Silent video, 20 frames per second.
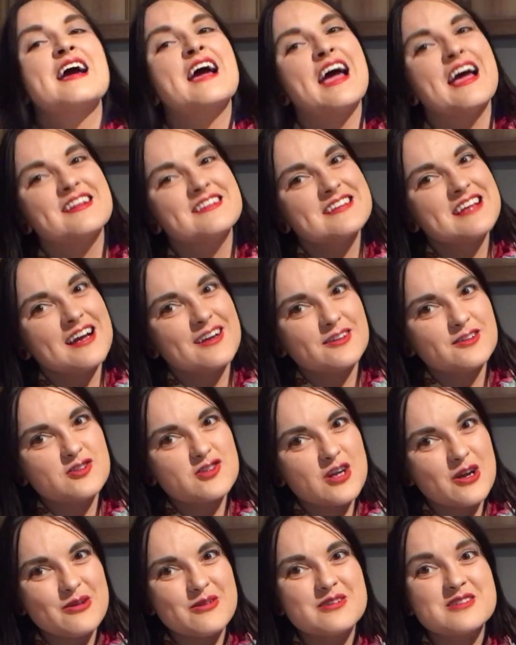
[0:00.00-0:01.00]
and tell
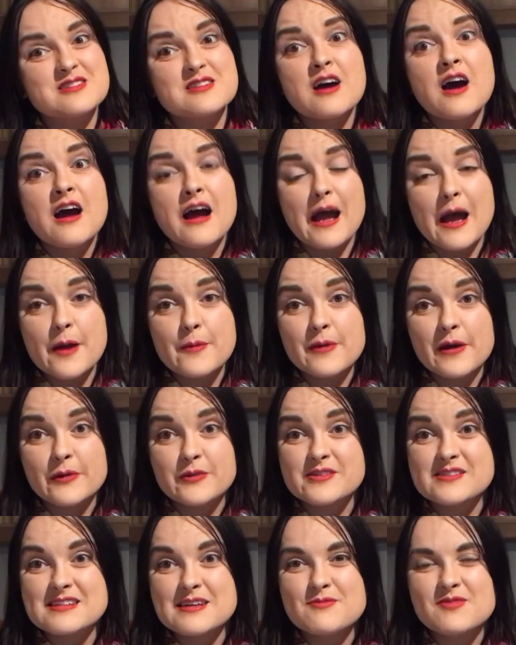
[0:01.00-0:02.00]
jokes
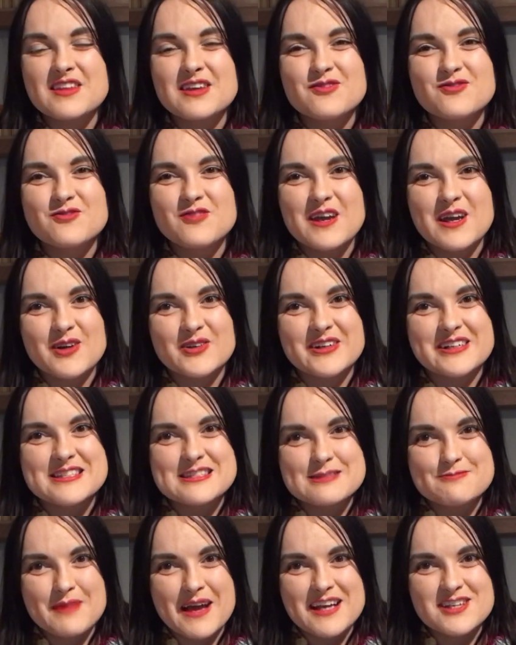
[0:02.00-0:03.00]
about something very
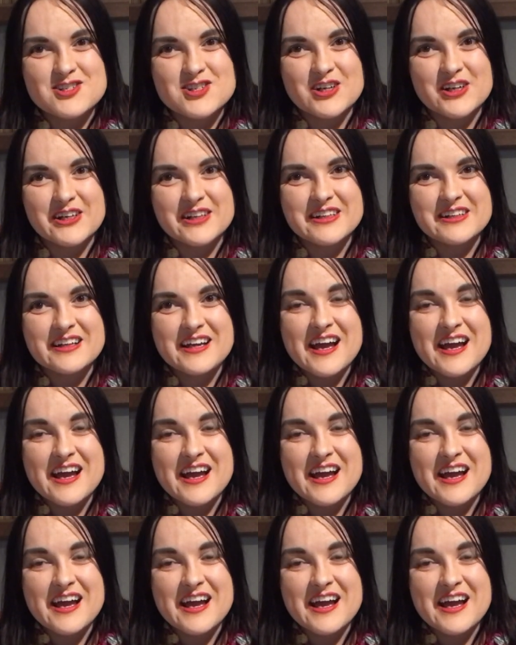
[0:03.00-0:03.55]
special.